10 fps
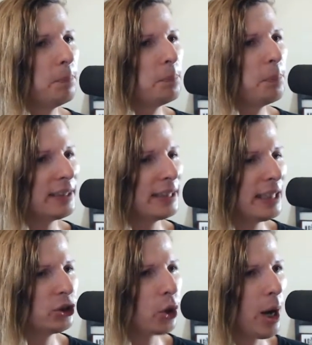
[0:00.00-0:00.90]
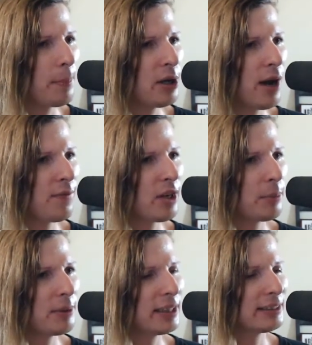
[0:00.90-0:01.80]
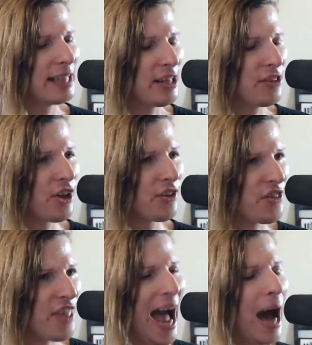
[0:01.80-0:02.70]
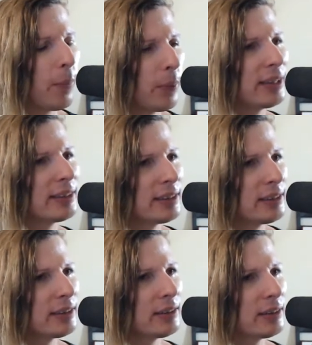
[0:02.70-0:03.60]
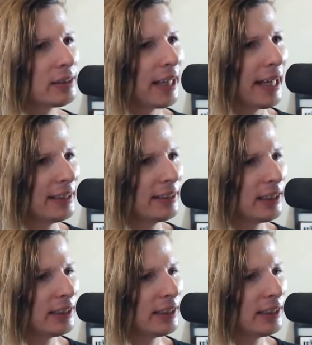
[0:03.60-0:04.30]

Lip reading: but they dropped me off there because they thought that was like